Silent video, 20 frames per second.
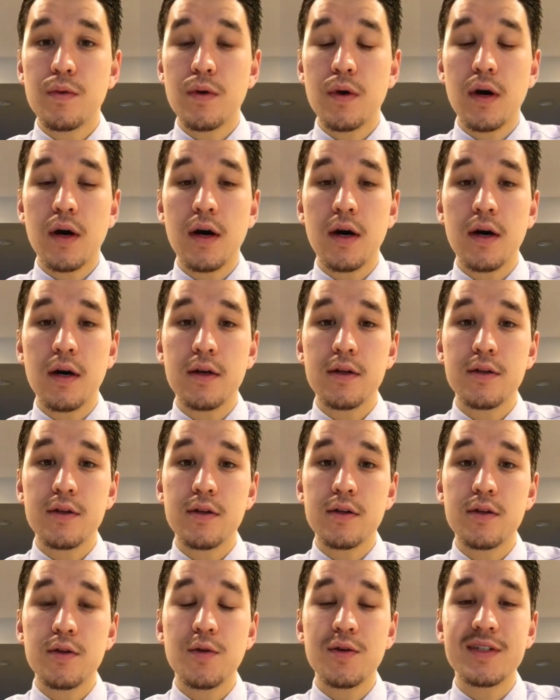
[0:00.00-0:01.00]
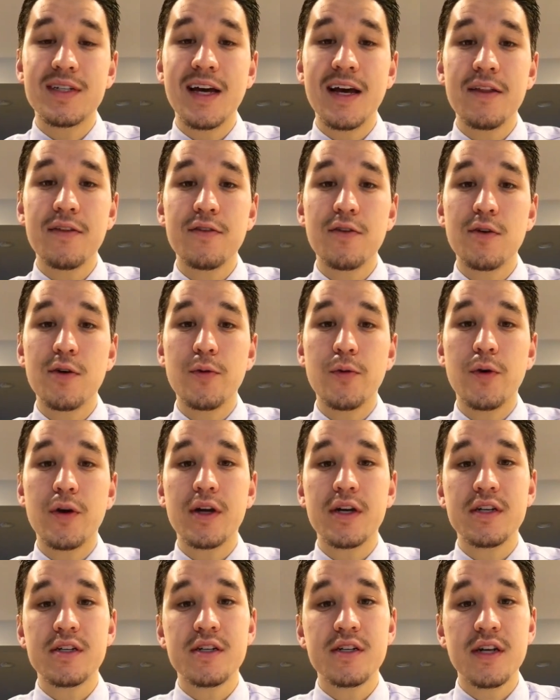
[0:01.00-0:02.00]
do a 1031
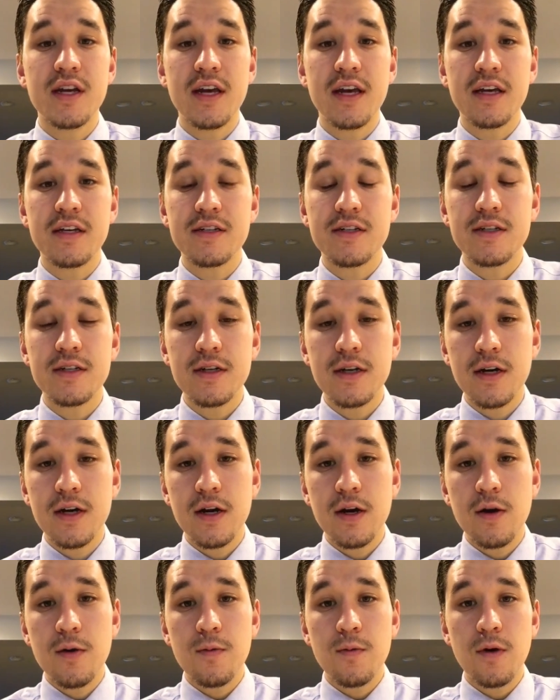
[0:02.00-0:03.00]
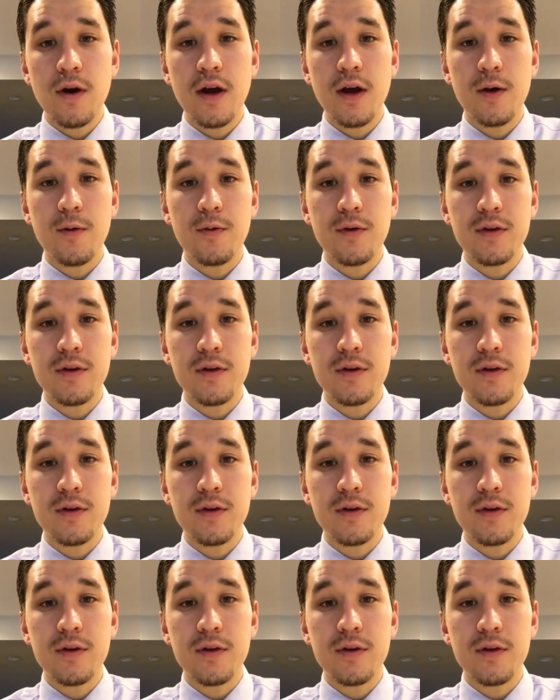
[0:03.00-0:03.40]
exchange, right,